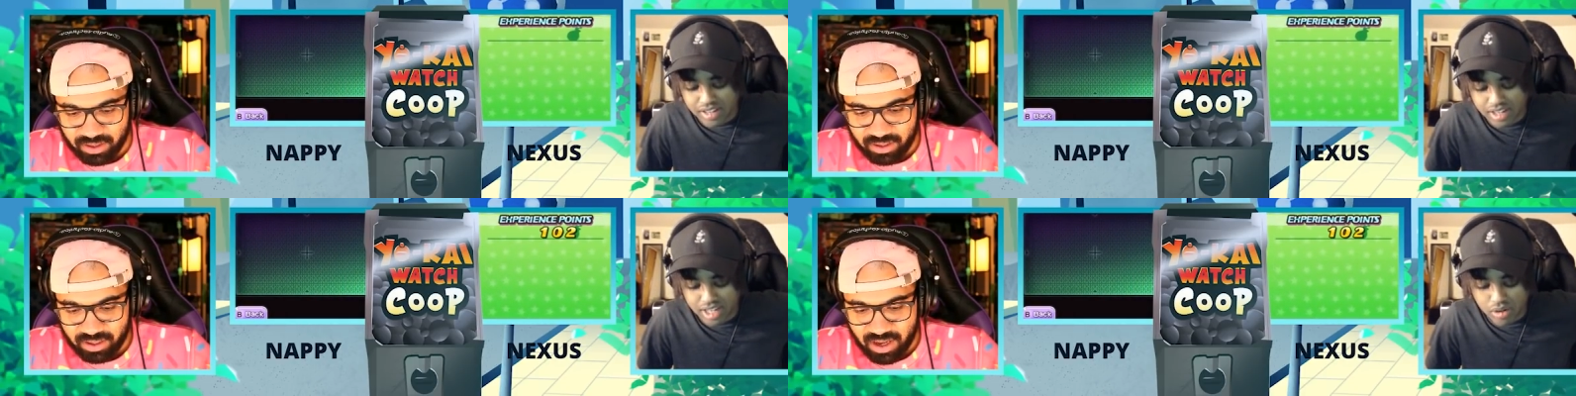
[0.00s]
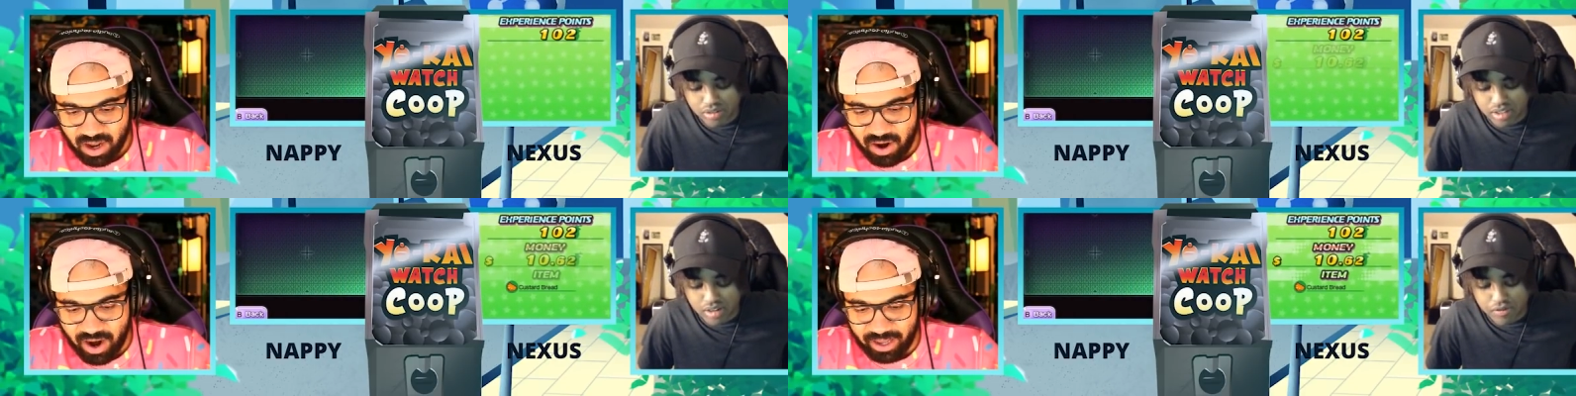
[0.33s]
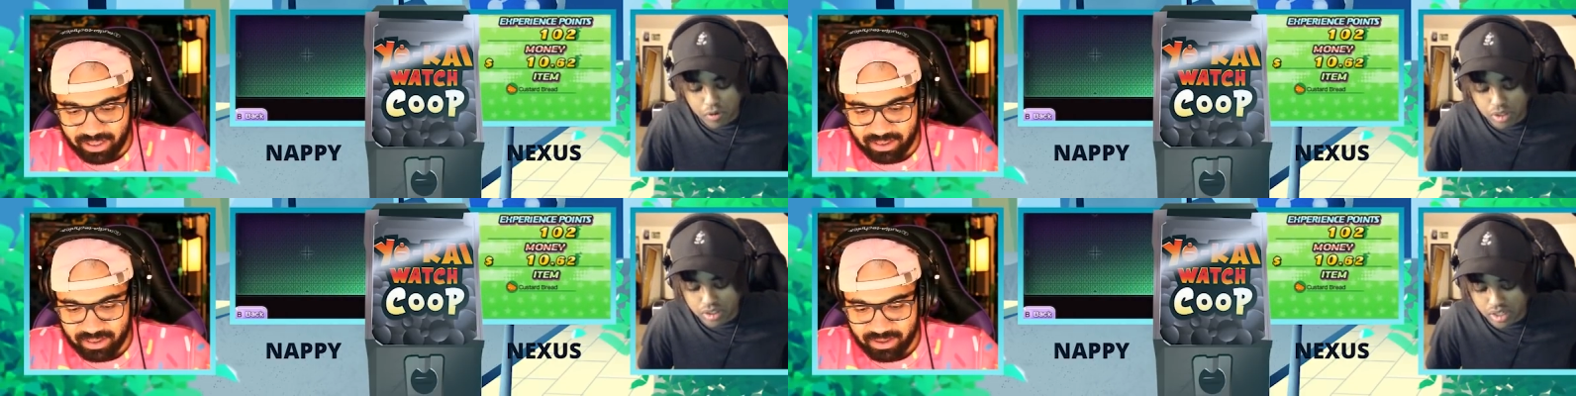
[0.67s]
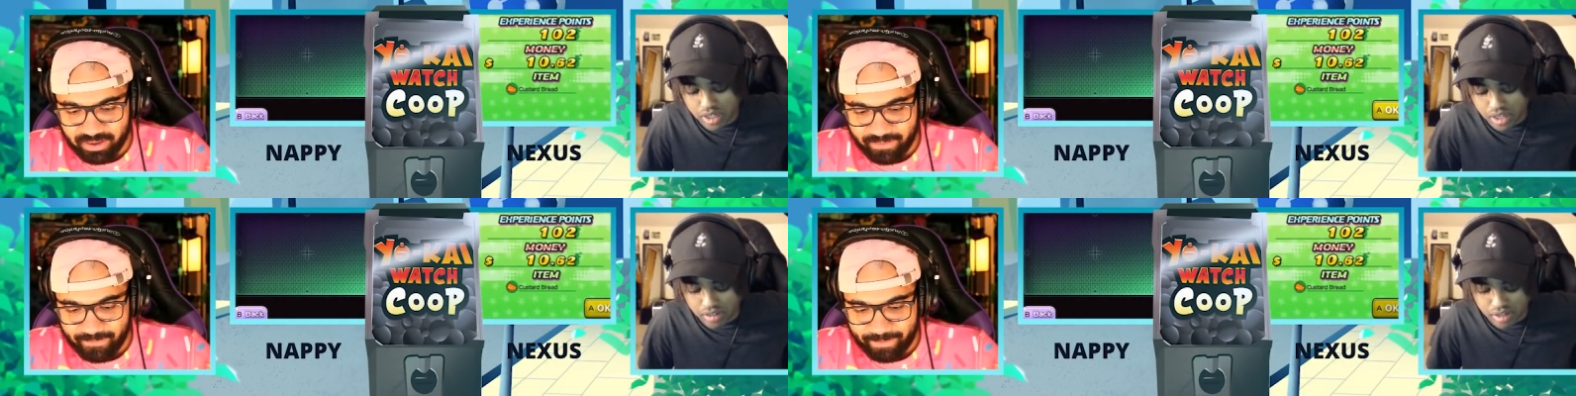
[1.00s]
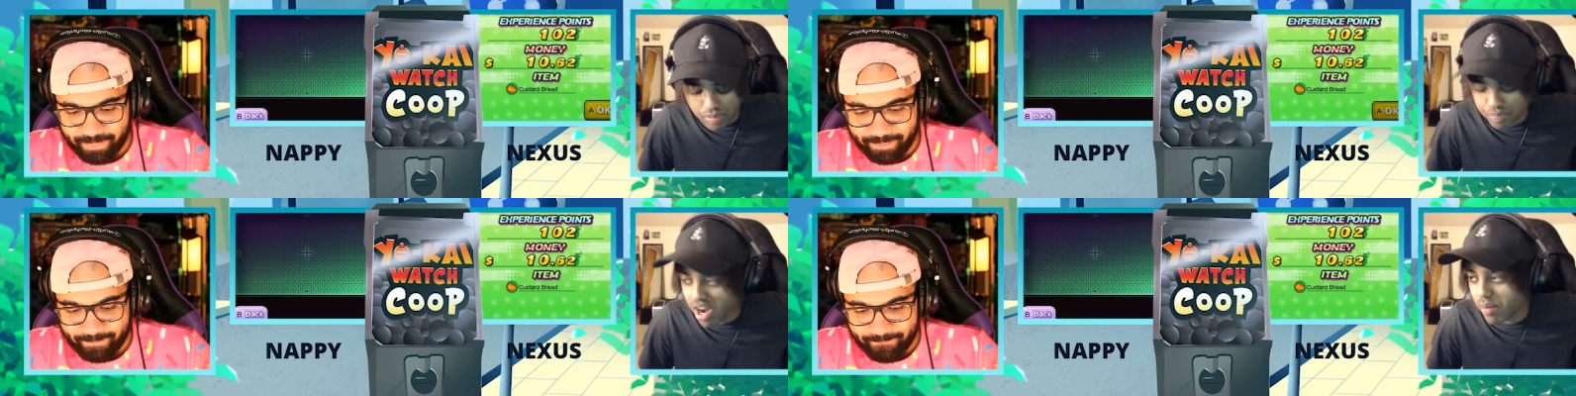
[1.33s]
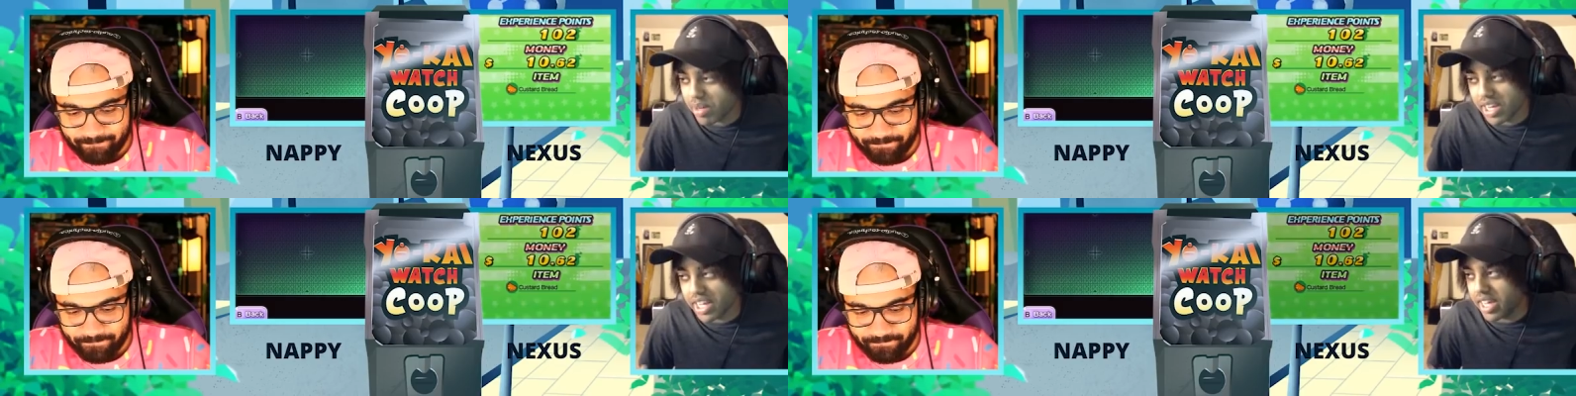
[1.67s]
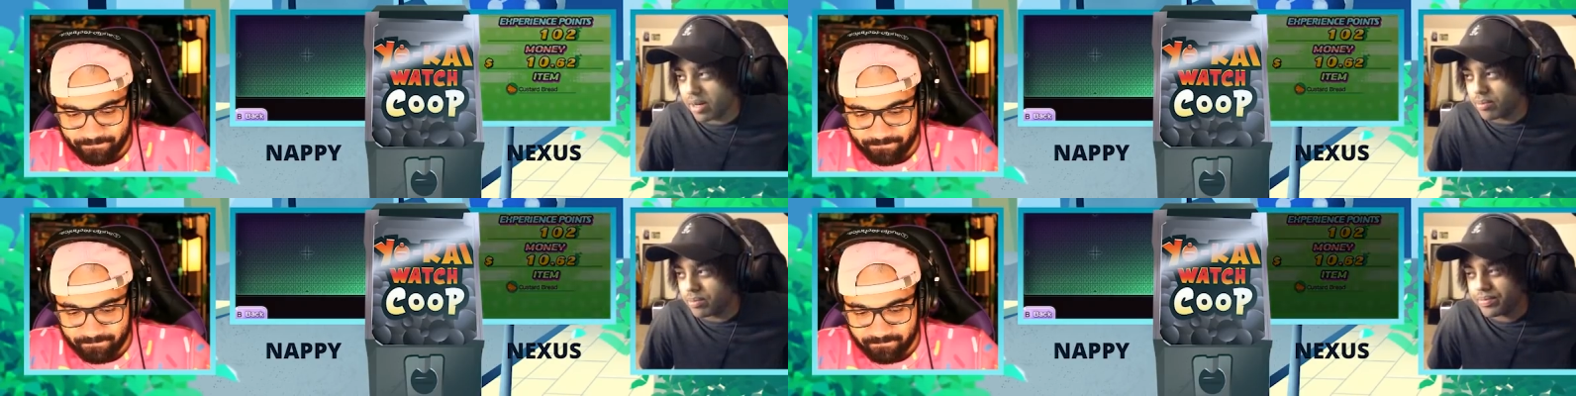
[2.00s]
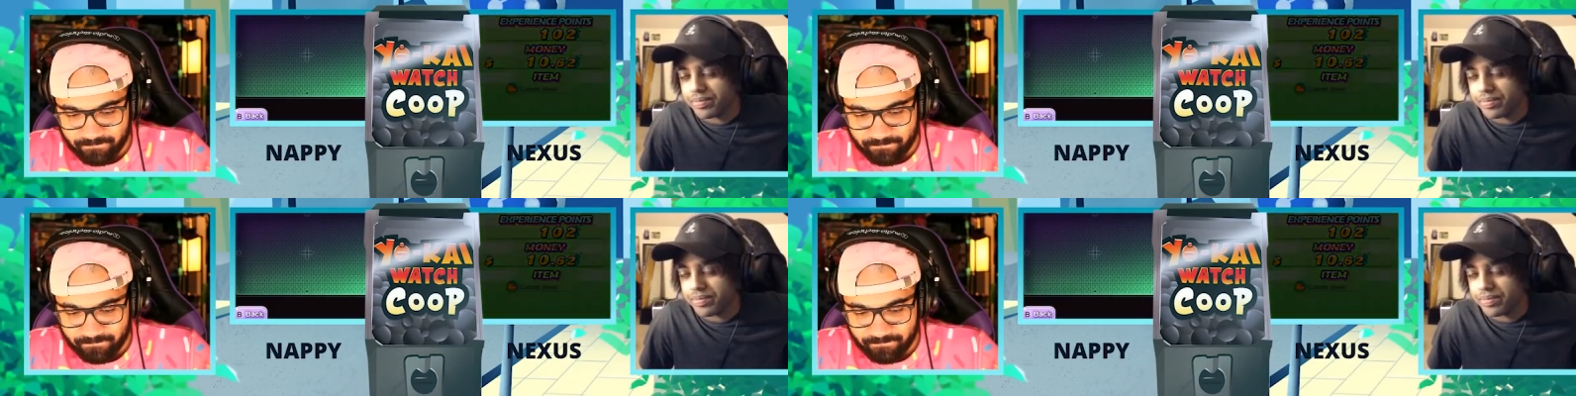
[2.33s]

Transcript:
Speaker 1: You know All what's right. unfortunate is I'm probably going to get him.